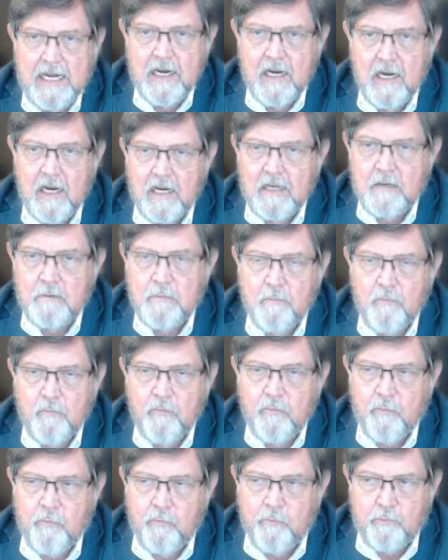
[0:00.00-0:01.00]
Um,
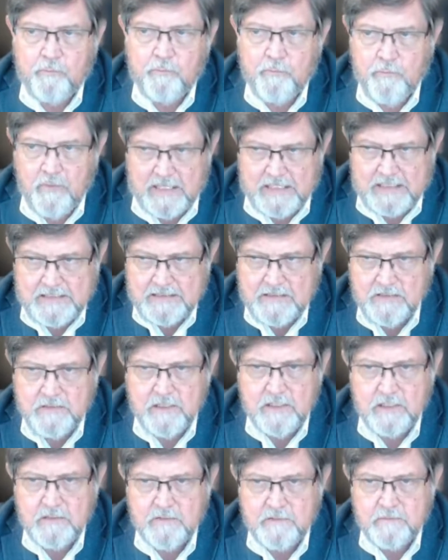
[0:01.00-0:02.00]

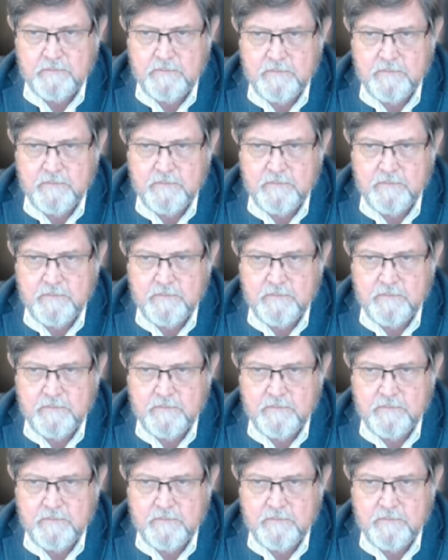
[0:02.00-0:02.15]
the